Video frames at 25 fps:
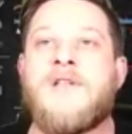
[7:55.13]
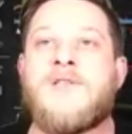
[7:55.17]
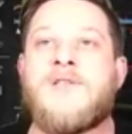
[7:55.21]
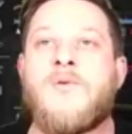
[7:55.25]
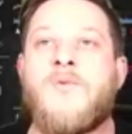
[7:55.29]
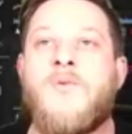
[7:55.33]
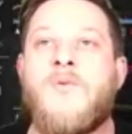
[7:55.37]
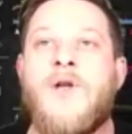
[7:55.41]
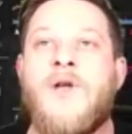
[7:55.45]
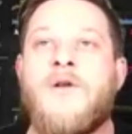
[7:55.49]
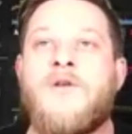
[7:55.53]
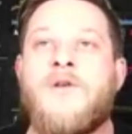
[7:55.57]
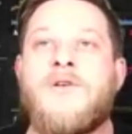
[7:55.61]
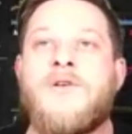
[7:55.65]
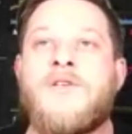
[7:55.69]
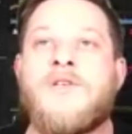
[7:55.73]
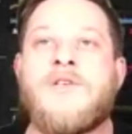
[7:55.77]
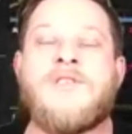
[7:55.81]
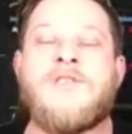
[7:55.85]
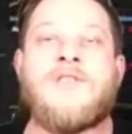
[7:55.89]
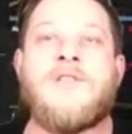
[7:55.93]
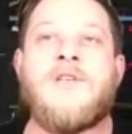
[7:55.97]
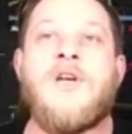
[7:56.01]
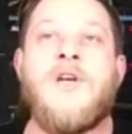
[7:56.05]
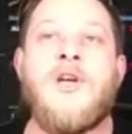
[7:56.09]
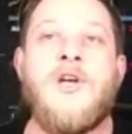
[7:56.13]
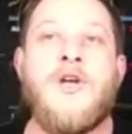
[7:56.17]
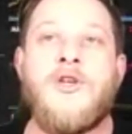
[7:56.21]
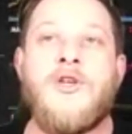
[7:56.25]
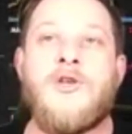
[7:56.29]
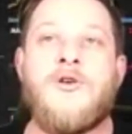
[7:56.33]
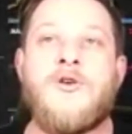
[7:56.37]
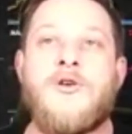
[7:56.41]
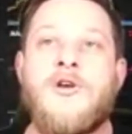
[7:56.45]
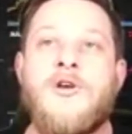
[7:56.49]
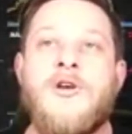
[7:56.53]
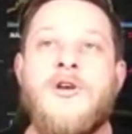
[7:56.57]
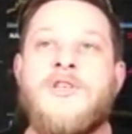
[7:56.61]
So why don't
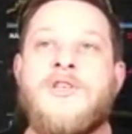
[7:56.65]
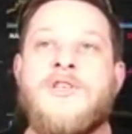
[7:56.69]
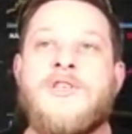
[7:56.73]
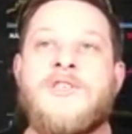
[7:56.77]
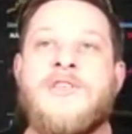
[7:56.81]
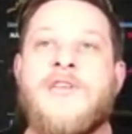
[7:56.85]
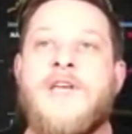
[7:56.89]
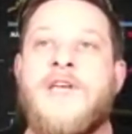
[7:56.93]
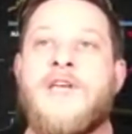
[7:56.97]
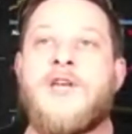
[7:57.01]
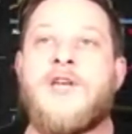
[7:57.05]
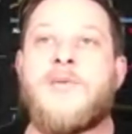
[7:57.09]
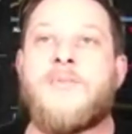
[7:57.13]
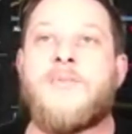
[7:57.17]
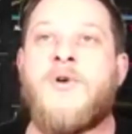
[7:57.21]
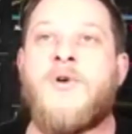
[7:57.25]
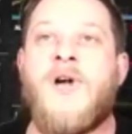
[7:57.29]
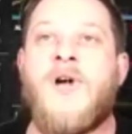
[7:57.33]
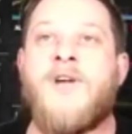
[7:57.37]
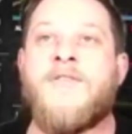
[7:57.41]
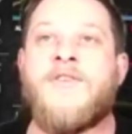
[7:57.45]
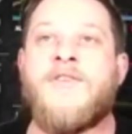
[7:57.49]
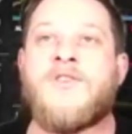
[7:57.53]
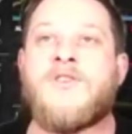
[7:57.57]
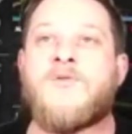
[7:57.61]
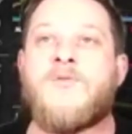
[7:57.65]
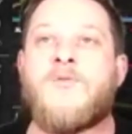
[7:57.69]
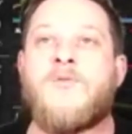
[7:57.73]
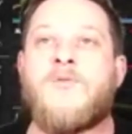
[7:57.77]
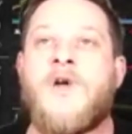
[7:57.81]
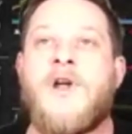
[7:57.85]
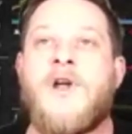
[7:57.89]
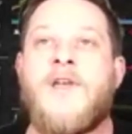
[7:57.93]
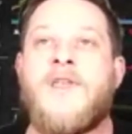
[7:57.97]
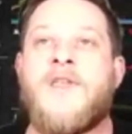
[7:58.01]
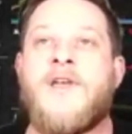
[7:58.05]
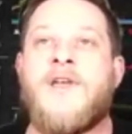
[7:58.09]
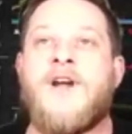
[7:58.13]
you could just take your profits
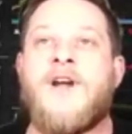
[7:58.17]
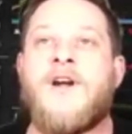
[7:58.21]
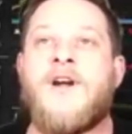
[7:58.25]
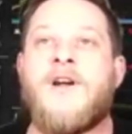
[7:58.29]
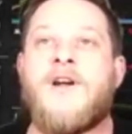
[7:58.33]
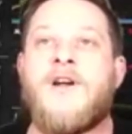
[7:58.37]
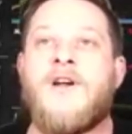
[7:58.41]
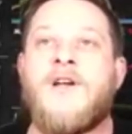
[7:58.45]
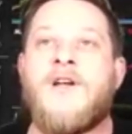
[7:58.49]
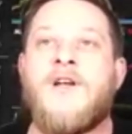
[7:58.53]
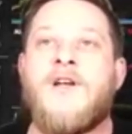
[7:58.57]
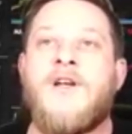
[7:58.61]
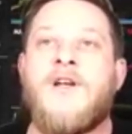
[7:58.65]
right there.